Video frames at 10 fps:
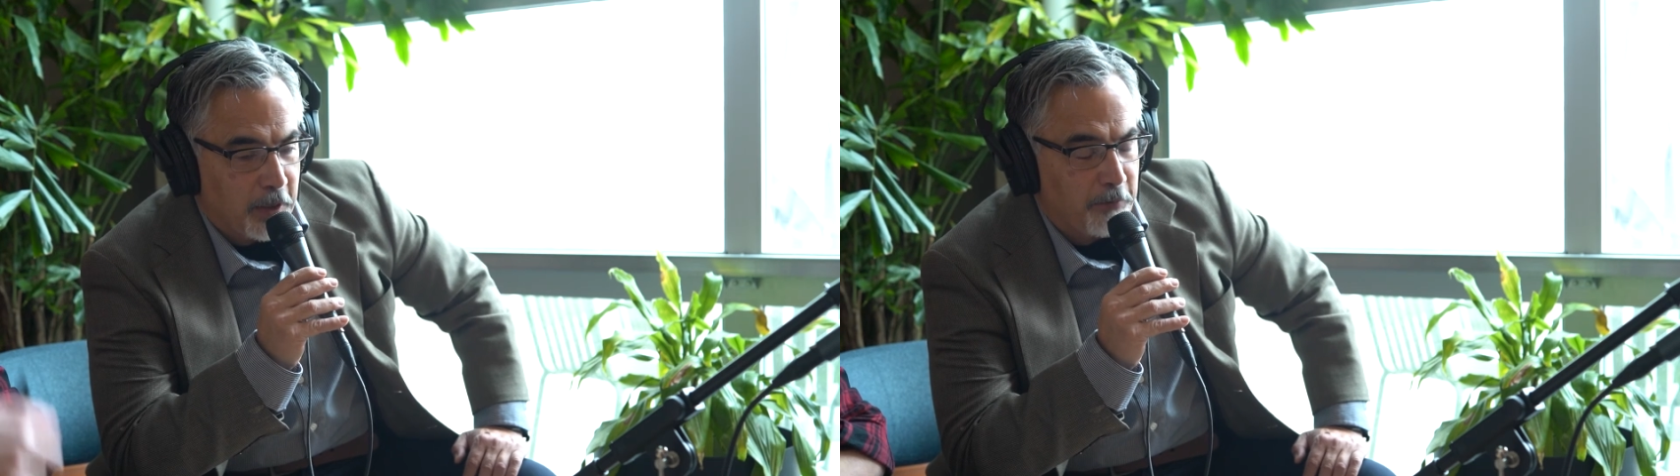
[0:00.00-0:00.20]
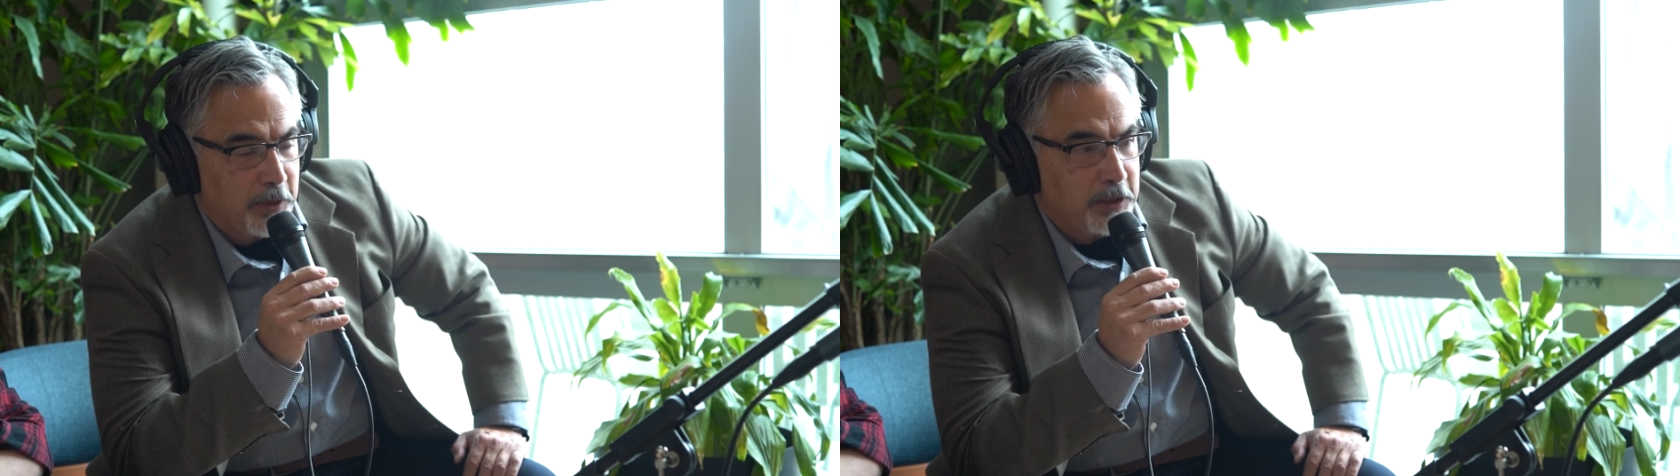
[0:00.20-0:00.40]

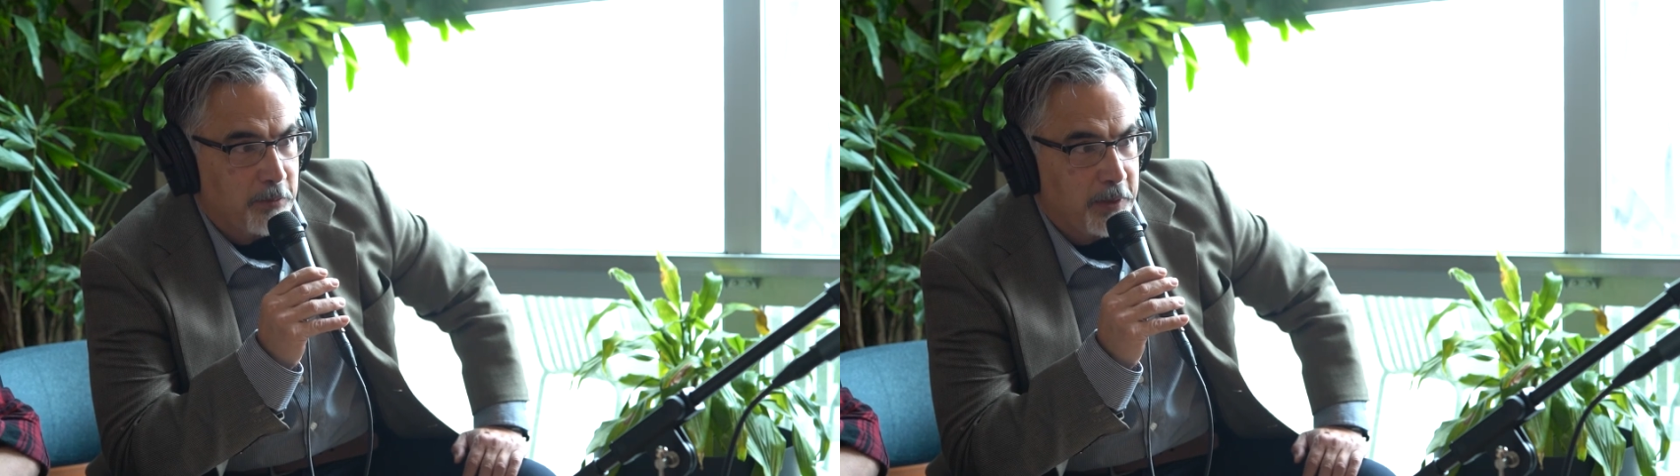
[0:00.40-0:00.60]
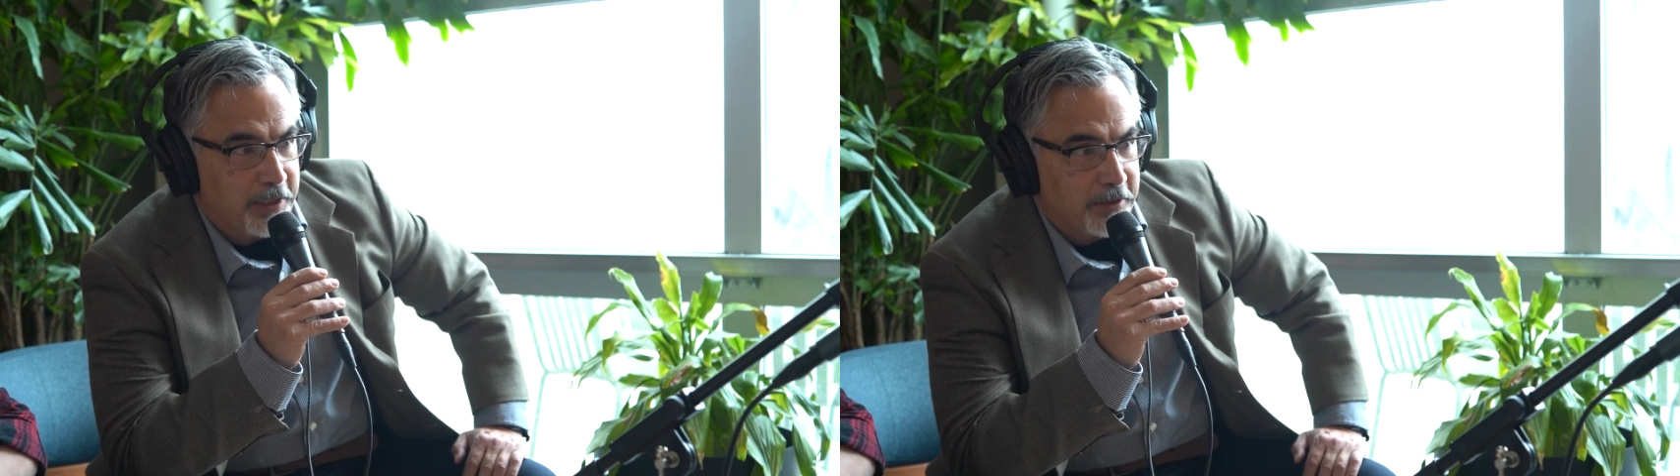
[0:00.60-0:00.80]
going
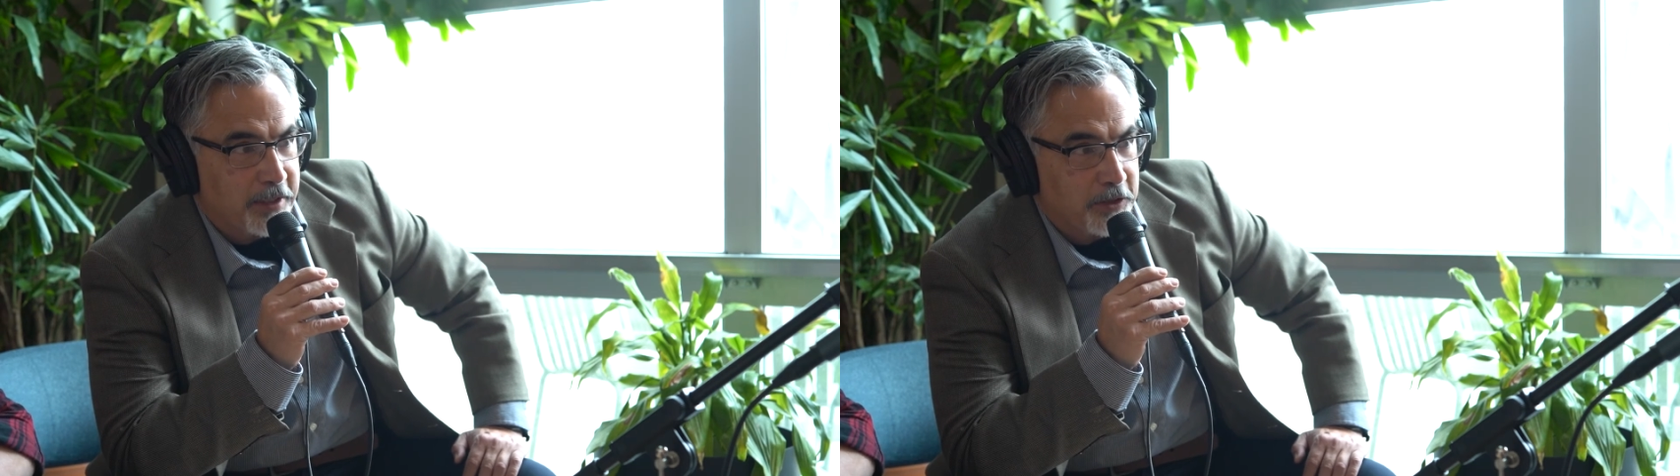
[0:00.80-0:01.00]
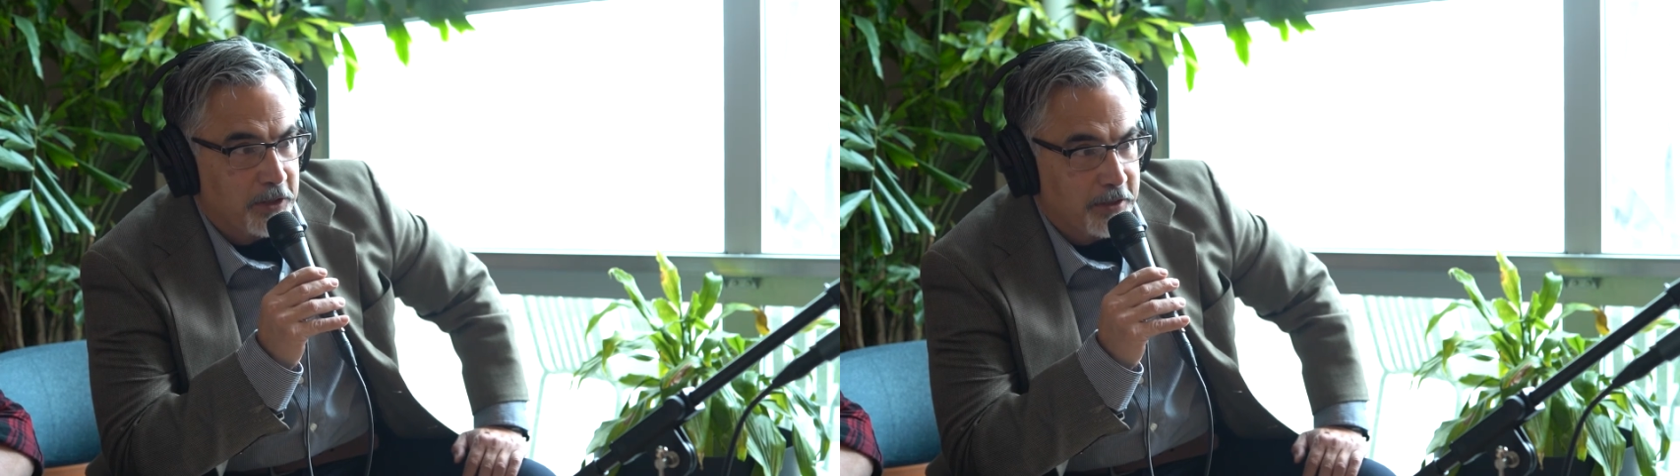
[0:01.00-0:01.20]
to be dealt
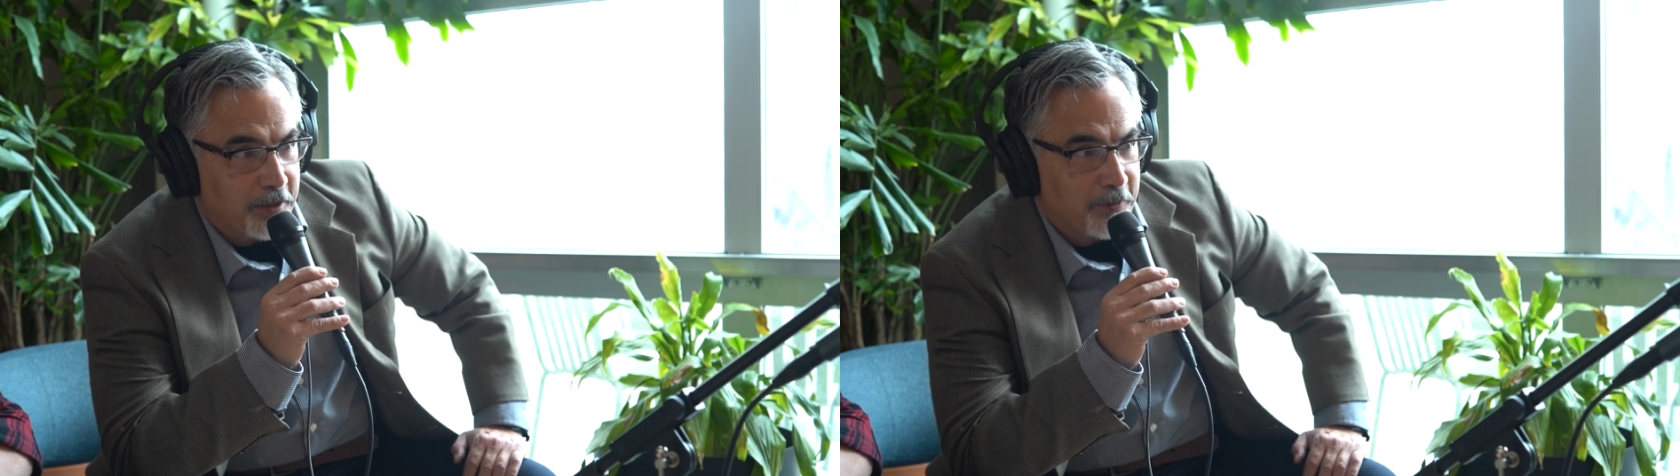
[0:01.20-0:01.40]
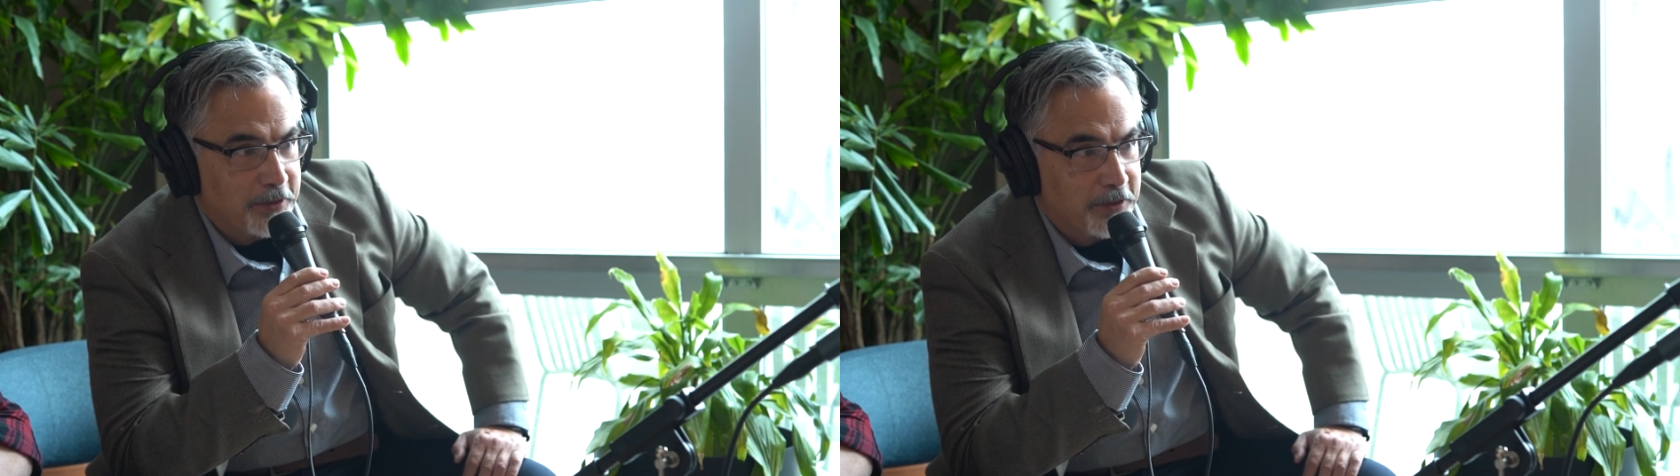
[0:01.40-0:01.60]
that shit sandwich.